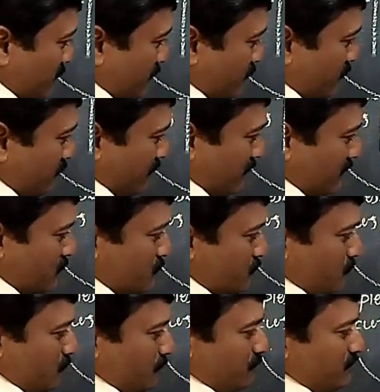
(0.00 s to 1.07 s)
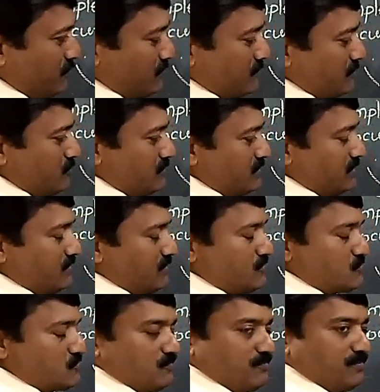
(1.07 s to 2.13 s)
If you find the slope using
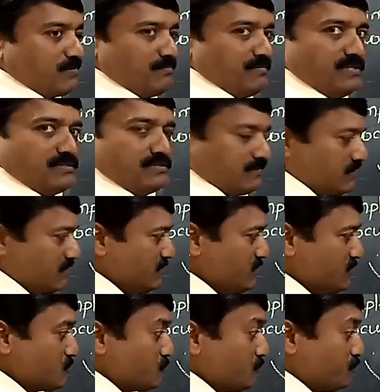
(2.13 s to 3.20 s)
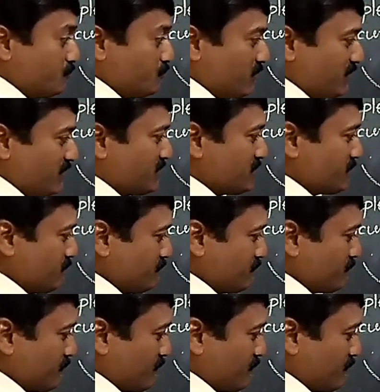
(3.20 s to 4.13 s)
these two formulas, these 2 points,